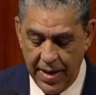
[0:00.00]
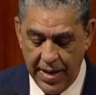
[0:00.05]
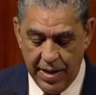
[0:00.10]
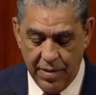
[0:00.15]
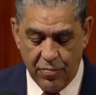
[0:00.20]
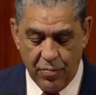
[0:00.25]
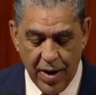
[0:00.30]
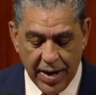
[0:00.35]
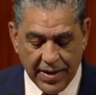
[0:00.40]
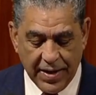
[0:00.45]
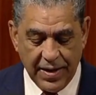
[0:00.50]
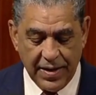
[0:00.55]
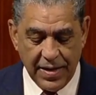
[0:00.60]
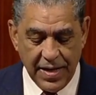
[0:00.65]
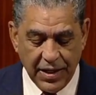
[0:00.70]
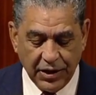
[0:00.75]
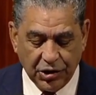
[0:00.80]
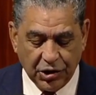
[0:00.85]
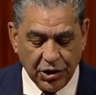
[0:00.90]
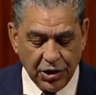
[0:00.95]
in
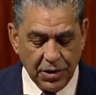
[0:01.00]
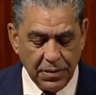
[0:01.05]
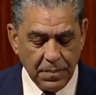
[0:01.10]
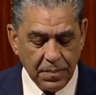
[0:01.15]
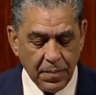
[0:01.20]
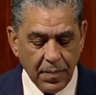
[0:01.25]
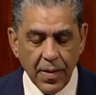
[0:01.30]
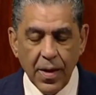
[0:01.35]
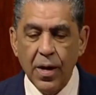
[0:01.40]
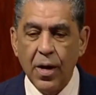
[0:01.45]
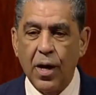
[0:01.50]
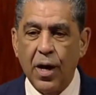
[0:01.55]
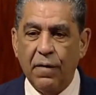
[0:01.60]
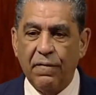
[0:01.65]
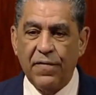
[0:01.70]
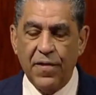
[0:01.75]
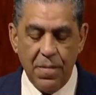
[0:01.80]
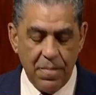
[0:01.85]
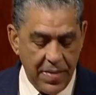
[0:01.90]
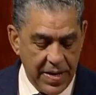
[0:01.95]
recognition
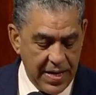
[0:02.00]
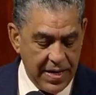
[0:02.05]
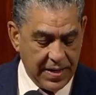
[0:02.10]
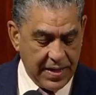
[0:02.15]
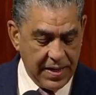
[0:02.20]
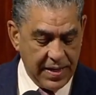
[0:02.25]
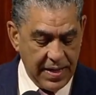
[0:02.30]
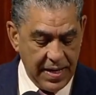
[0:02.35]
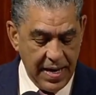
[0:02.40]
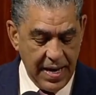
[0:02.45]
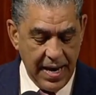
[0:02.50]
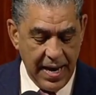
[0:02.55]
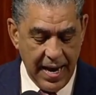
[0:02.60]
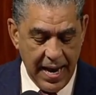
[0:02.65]
of Dominican